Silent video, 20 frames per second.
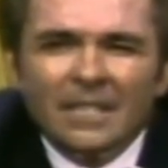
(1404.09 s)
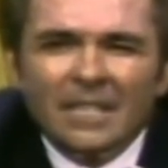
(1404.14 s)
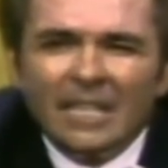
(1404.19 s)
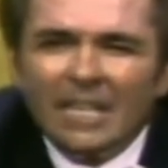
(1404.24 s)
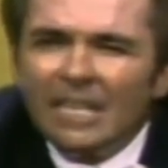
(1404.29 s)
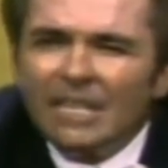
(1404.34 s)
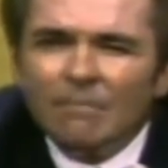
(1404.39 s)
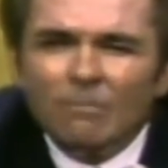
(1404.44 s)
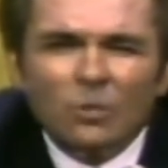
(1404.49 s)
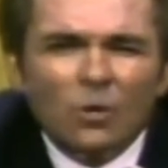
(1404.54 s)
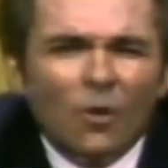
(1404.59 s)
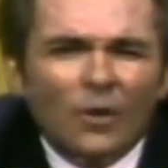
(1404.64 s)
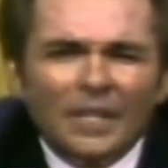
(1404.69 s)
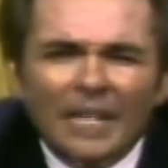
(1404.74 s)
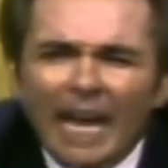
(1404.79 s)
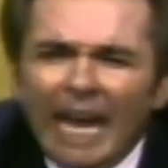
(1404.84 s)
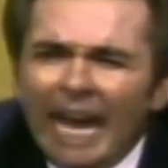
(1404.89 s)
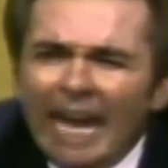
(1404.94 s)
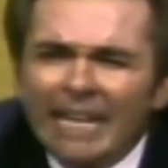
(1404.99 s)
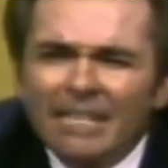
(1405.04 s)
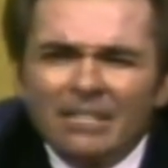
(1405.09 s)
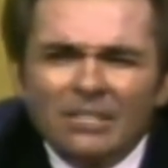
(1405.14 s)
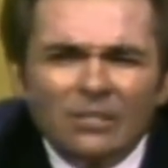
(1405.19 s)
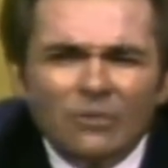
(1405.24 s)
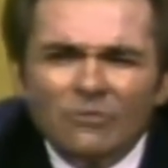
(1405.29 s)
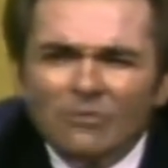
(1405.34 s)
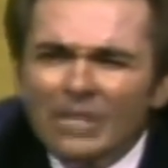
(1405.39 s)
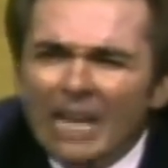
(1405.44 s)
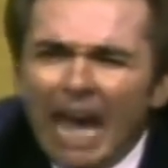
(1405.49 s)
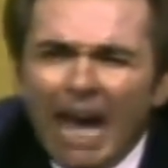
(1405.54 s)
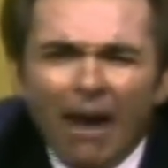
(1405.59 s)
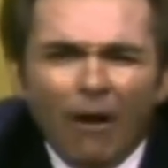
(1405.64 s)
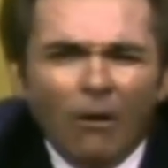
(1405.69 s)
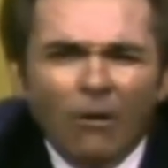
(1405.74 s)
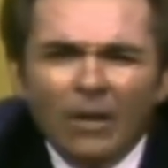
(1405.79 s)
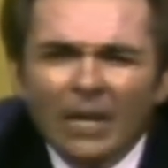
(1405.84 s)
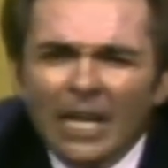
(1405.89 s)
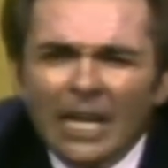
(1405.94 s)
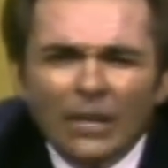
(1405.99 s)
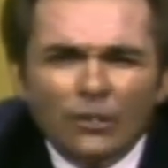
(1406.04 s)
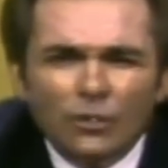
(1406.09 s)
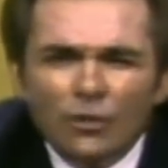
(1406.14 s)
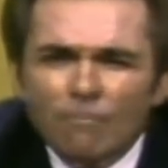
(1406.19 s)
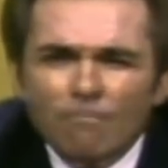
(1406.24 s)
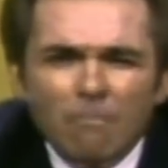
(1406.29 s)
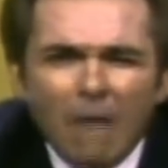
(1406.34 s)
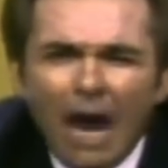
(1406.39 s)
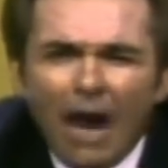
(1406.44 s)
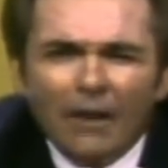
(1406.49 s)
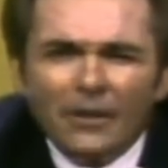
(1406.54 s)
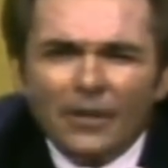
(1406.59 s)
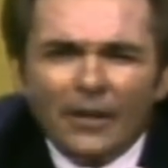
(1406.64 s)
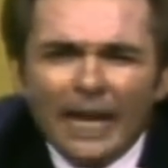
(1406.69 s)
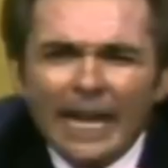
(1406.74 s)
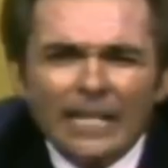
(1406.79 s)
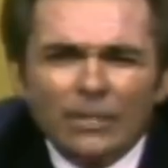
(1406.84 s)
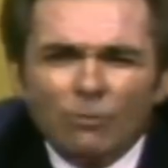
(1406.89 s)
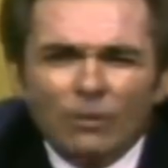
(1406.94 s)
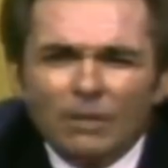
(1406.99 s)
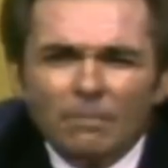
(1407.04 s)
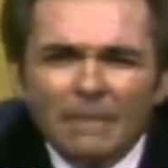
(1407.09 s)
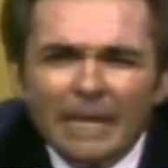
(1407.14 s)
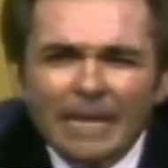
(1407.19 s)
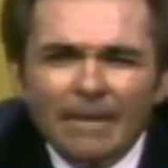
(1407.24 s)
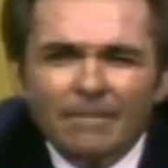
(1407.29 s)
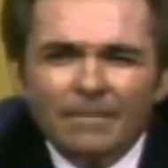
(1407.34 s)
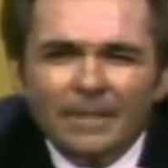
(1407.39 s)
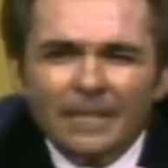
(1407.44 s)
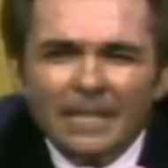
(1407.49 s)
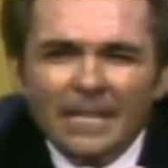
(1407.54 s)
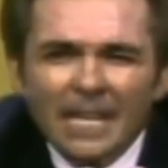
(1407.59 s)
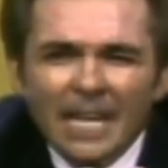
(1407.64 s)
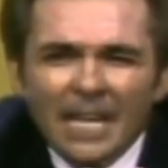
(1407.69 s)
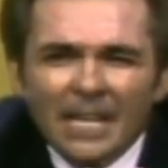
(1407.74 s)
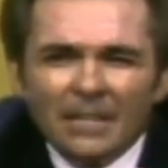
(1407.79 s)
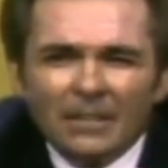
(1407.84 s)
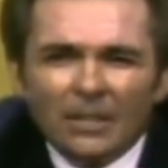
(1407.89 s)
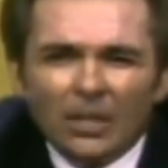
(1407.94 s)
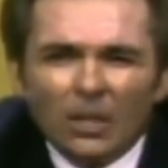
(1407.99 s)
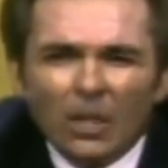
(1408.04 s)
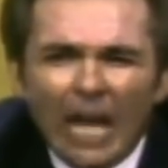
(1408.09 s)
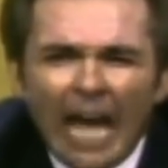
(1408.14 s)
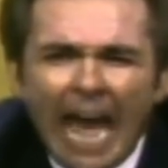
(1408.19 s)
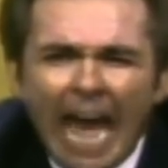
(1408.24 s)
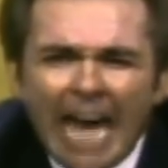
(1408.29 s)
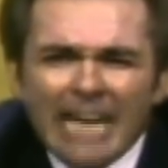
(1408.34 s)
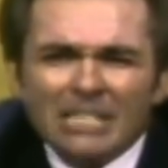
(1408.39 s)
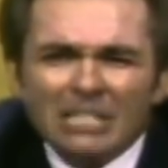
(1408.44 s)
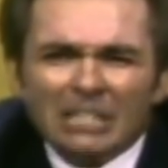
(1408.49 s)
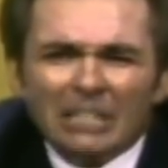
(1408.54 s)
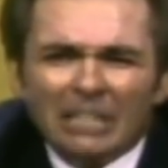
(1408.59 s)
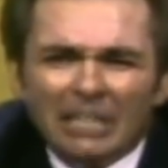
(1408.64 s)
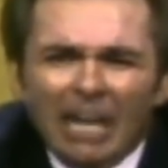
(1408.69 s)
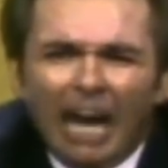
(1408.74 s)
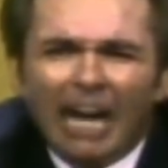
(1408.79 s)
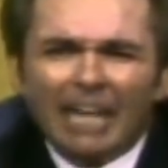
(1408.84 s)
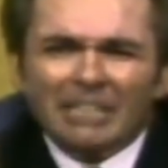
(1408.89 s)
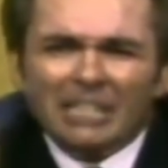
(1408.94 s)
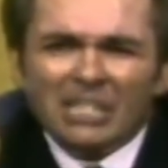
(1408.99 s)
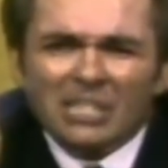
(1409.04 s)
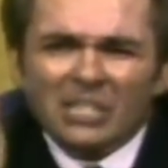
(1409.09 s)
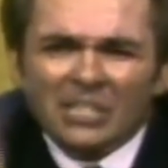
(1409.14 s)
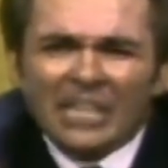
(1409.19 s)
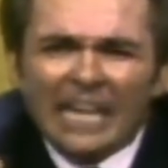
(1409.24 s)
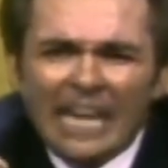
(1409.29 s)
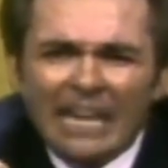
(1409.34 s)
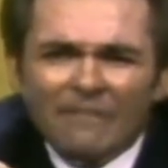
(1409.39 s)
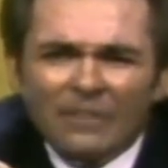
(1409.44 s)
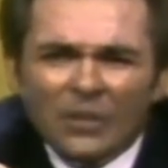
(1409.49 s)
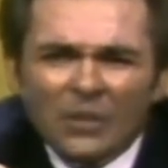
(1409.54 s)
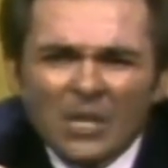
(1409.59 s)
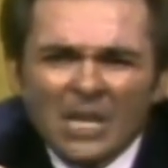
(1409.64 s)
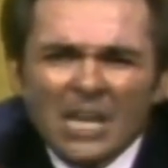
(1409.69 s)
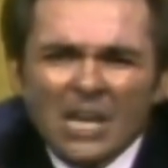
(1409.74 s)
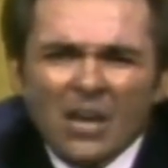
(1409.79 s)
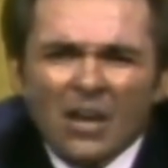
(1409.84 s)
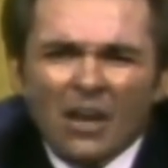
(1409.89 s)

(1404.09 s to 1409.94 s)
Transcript: I'm going to ask you now, as you bow your heads with me, to ask God to save you,